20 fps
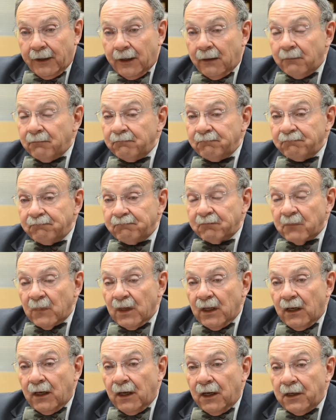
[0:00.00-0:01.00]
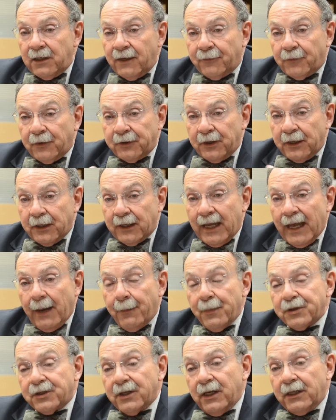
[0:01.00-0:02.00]
A&M uh, different than the
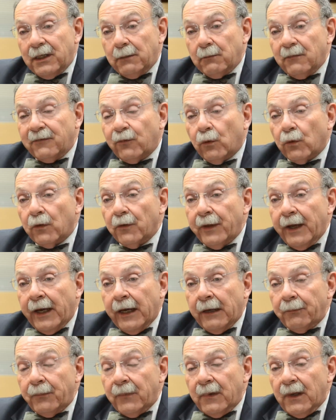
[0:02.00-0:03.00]
campus I did before that,